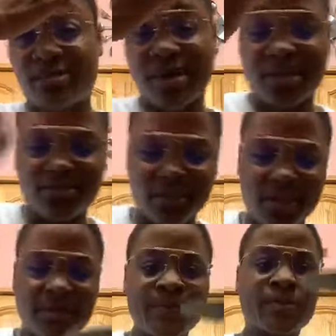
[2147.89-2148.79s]
of my spice
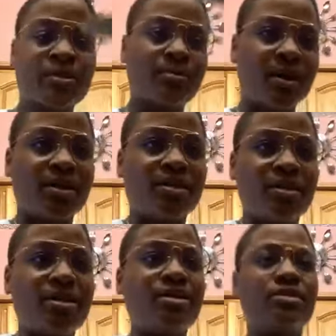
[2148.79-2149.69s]
blend,
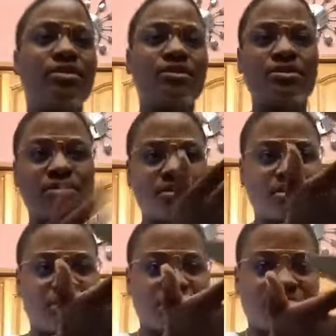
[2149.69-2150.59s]
but this
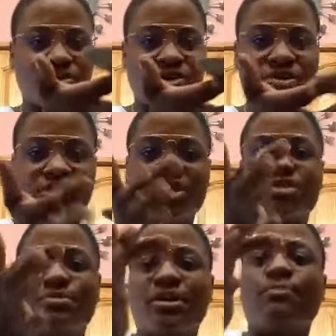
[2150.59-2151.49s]
sauce
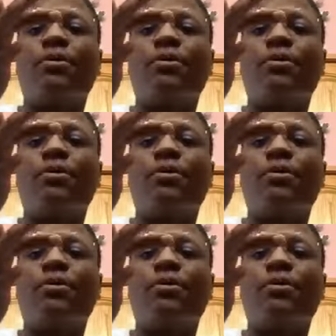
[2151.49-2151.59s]
should just